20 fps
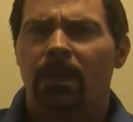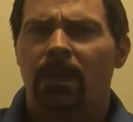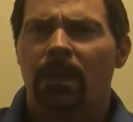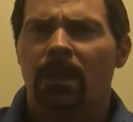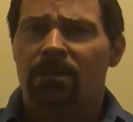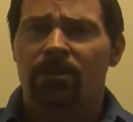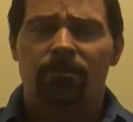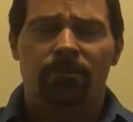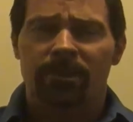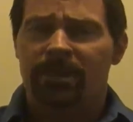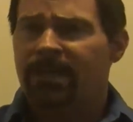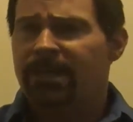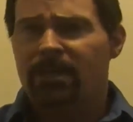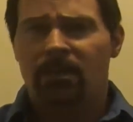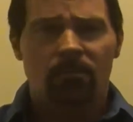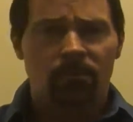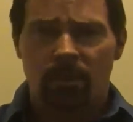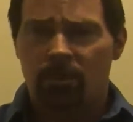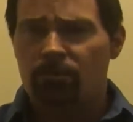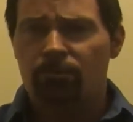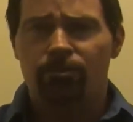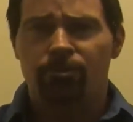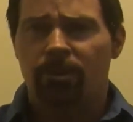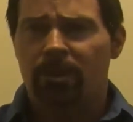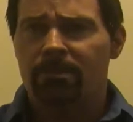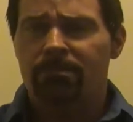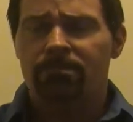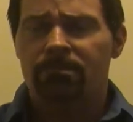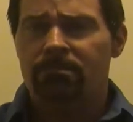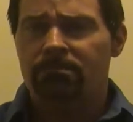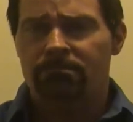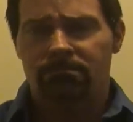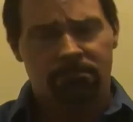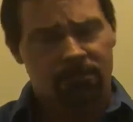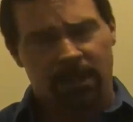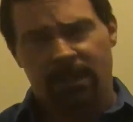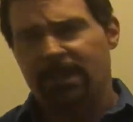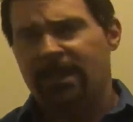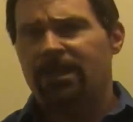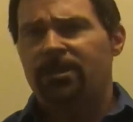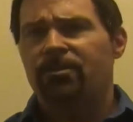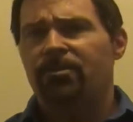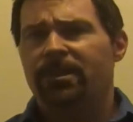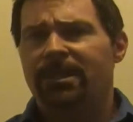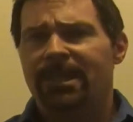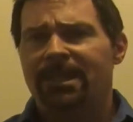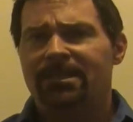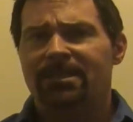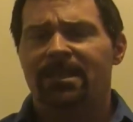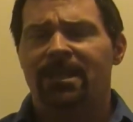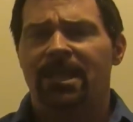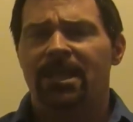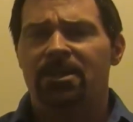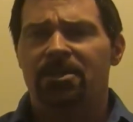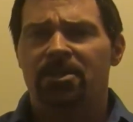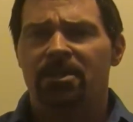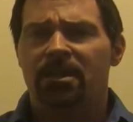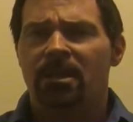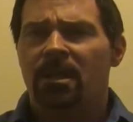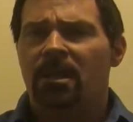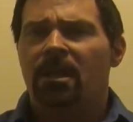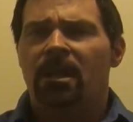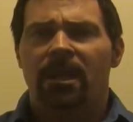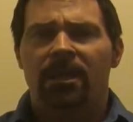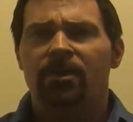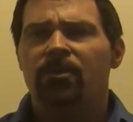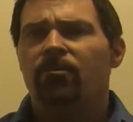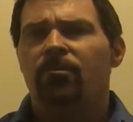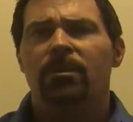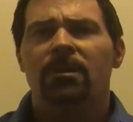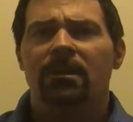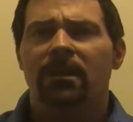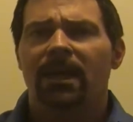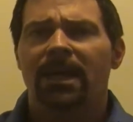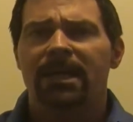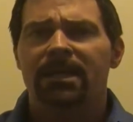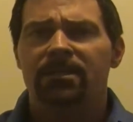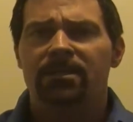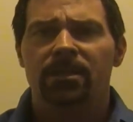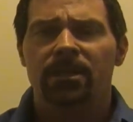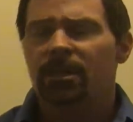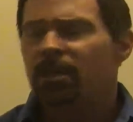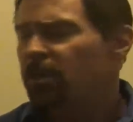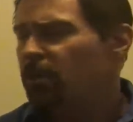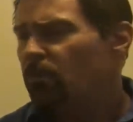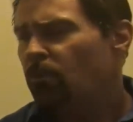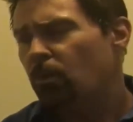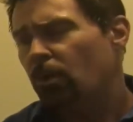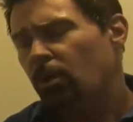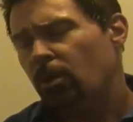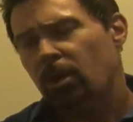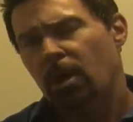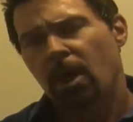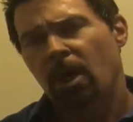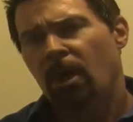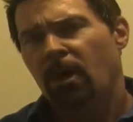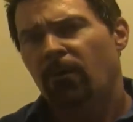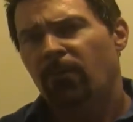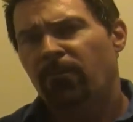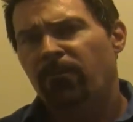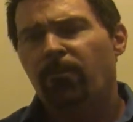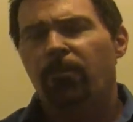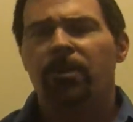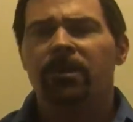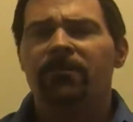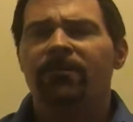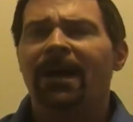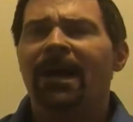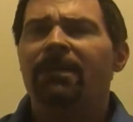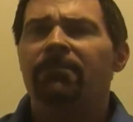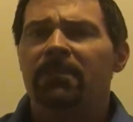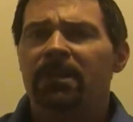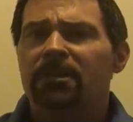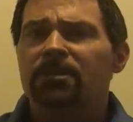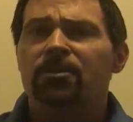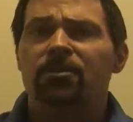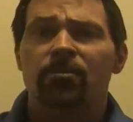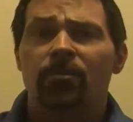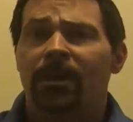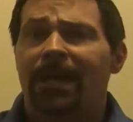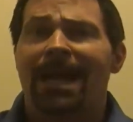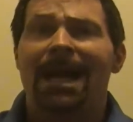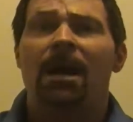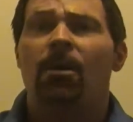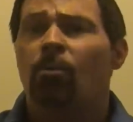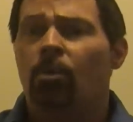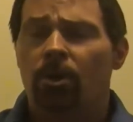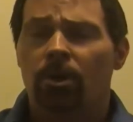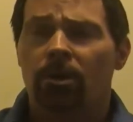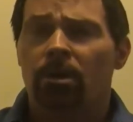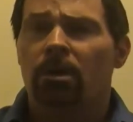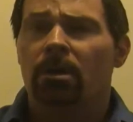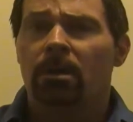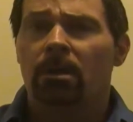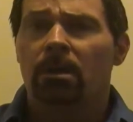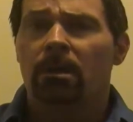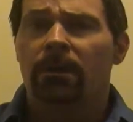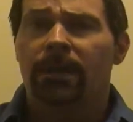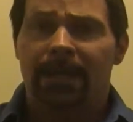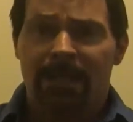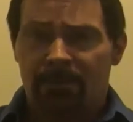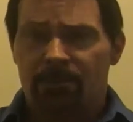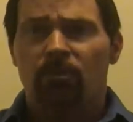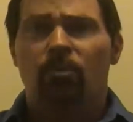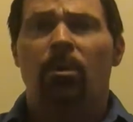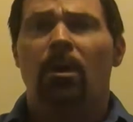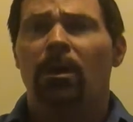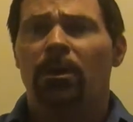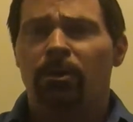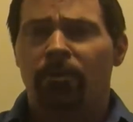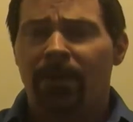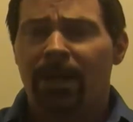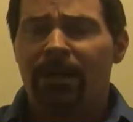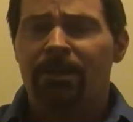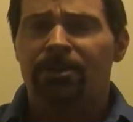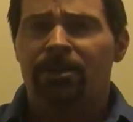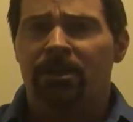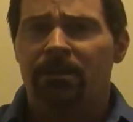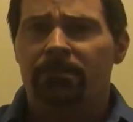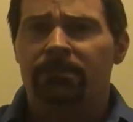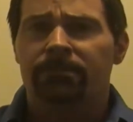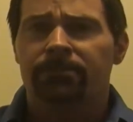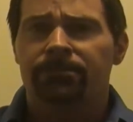and you were taking a road trip, trying to get to a destination, and you realized that you were 45 minutes to an hour headed the wrong direction,